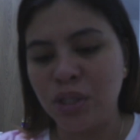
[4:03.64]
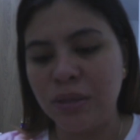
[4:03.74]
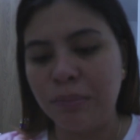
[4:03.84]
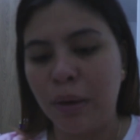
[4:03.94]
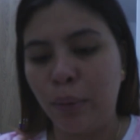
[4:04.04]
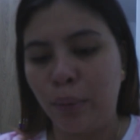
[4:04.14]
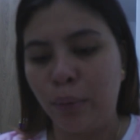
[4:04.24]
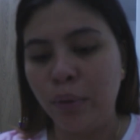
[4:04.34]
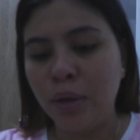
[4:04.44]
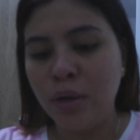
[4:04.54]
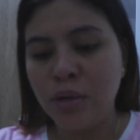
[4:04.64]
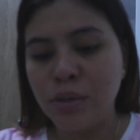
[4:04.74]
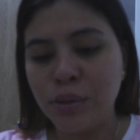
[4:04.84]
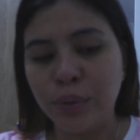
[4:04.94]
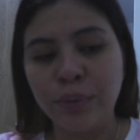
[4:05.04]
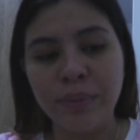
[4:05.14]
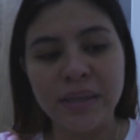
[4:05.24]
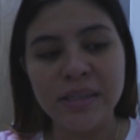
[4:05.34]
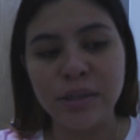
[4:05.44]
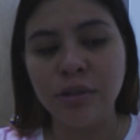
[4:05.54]
nag-gym ako. So,
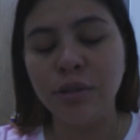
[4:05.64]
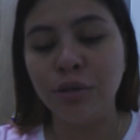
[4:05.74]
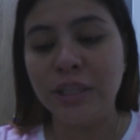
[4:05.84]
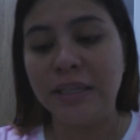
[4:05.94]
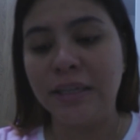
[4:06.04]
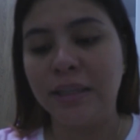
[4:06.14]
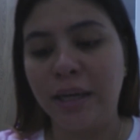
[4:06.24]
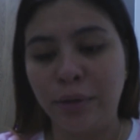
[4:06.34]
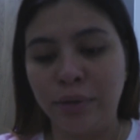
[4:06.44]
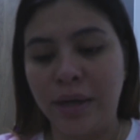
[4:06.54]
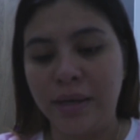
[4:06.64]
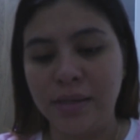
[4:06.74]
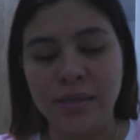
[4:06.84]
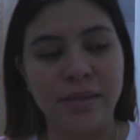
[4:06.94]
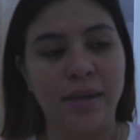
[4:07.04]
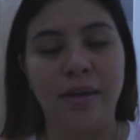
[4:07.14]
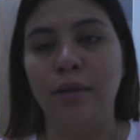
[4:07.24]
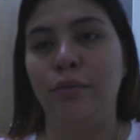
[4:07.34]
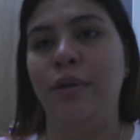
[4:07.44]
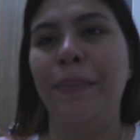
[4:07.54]
mag-skin routine na tayo, guys. Yan, ito.